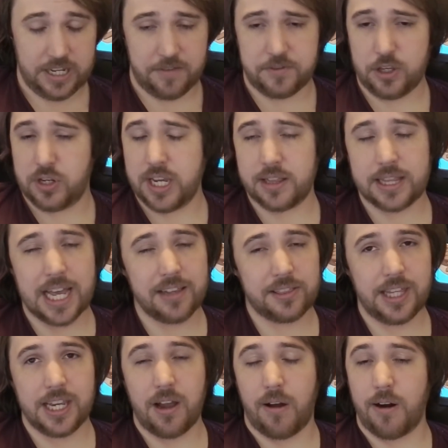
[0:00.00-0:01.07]
If you get that
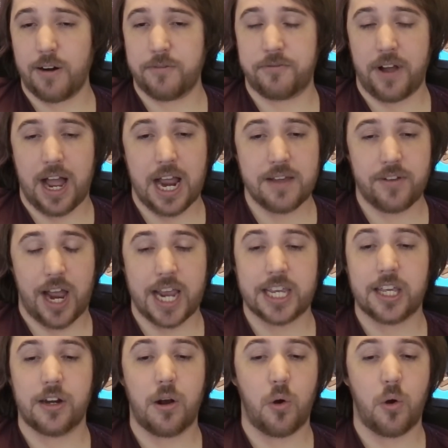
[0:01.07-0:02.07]
thing R5, I can